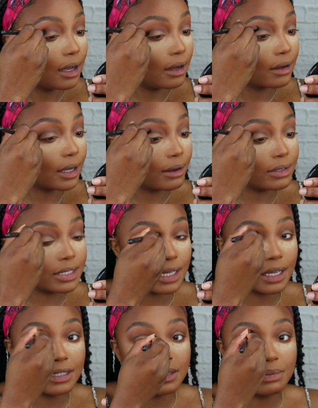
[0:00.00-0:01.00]
Okay, once
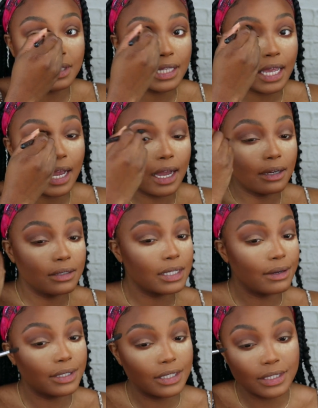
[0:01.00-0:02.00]
again, just blend that out so
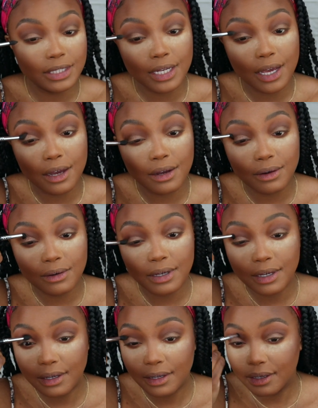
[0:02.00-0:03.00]
that way there's no
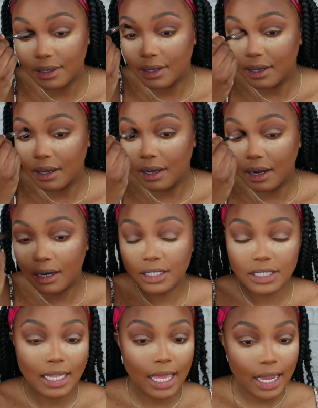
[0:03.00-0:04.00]

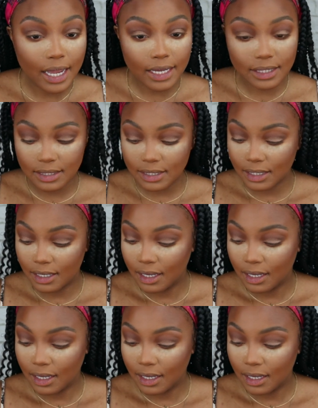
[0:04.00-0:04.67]
harsh lines.